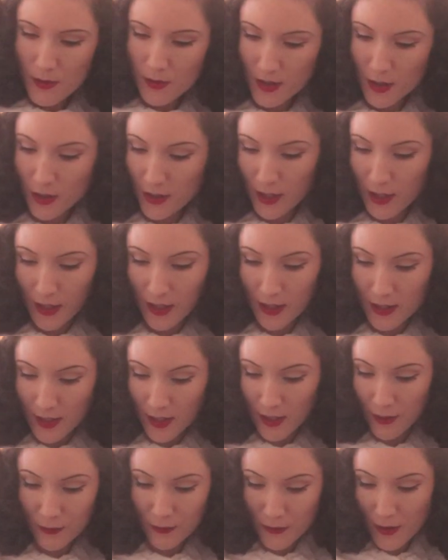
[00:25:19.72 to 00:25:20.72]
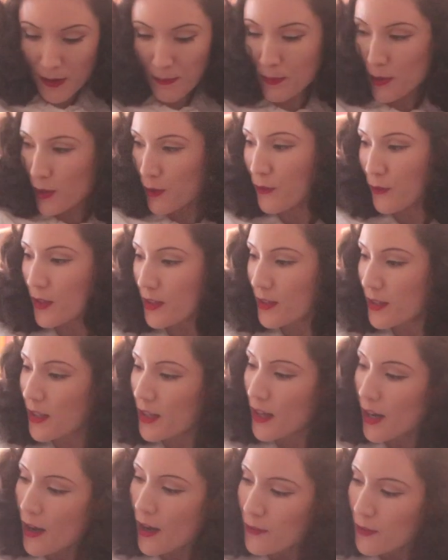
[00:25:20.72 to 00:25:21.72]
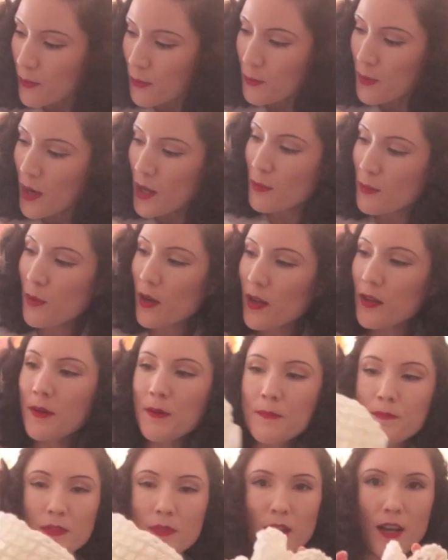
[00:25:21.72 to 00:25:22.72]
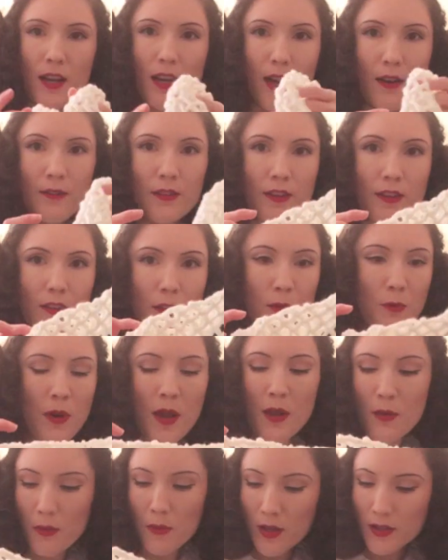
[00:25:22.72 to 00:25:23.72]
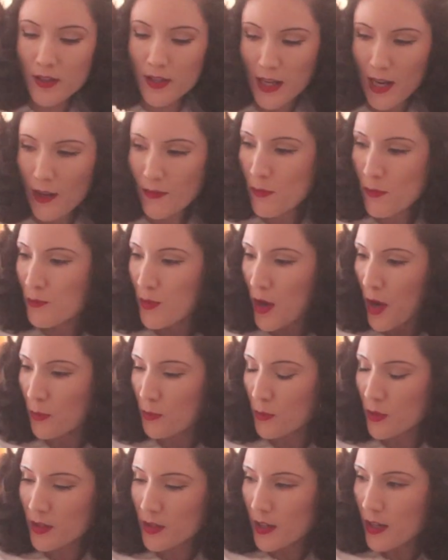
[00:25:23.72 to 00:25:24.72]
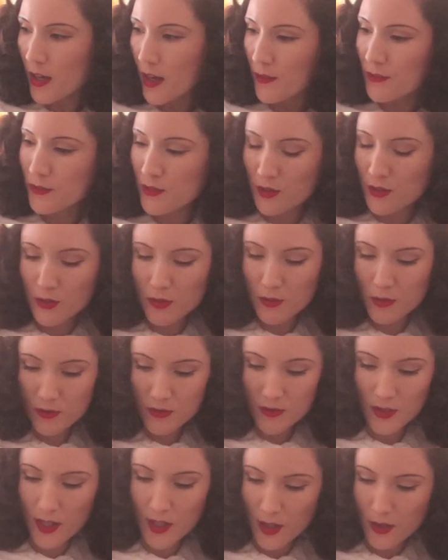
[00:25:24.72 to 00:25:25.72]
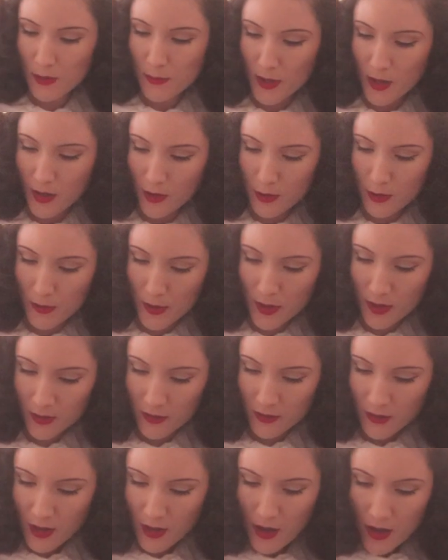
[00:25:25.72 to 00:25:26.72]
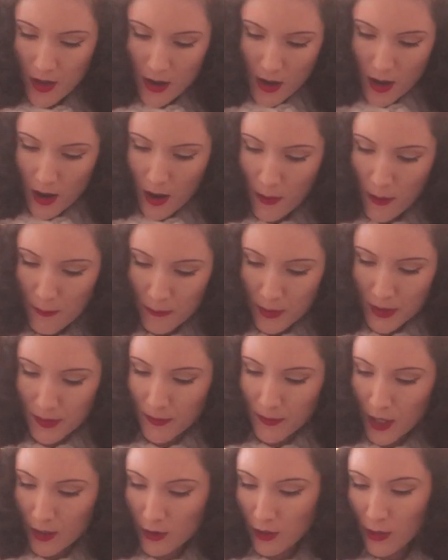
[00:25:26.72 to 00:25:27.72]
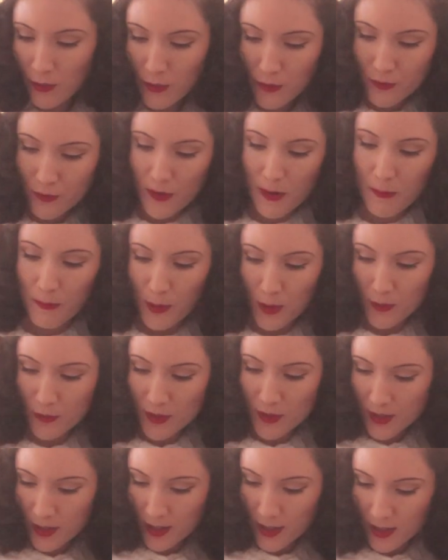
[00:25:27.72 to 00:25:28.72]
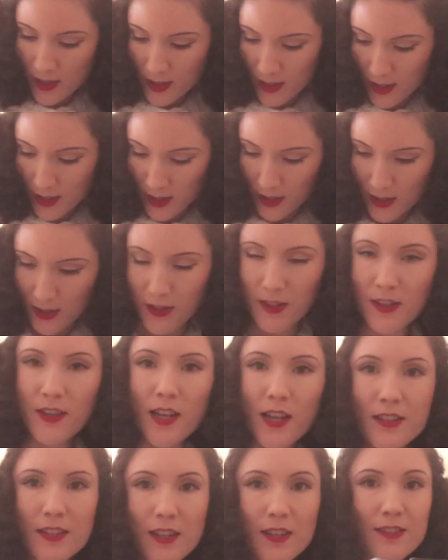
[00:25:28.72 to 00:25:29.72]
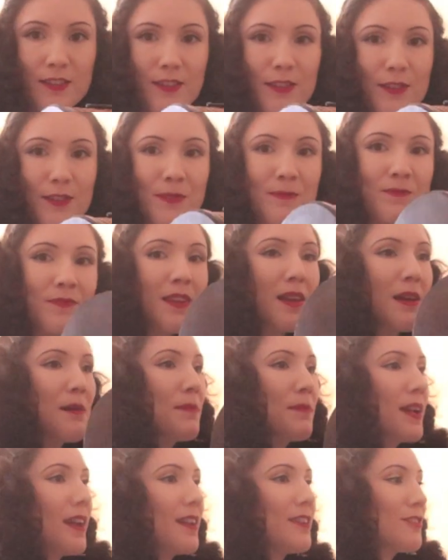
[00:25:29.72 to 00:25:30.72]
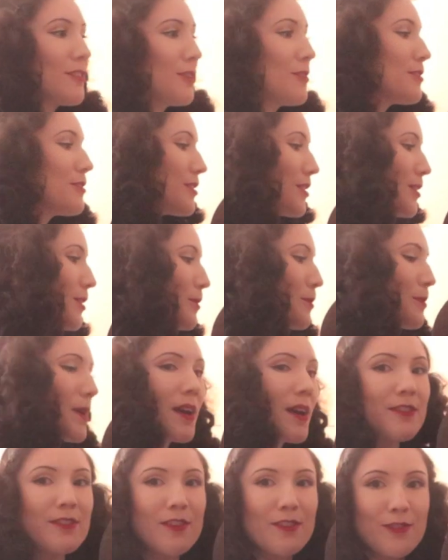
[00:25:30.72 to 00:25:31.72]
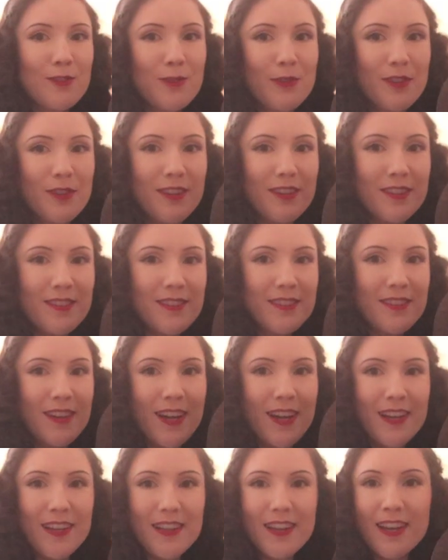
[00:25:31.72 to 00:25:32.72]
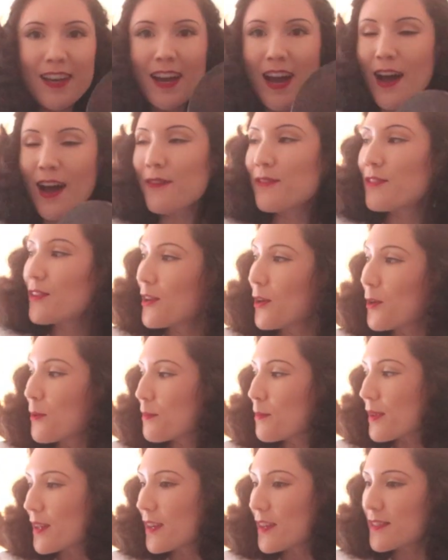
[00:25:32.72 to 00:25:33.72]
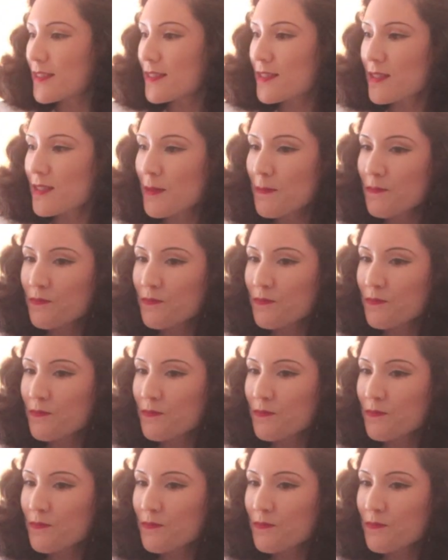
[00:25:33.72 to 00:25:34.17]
They fit perfectly. I have a red one. I have this like white one, then I have a brown one that I have to take out of my other box. But I thought it would fit perfectly in here, and they do, but I don't know where to store this. I like have no place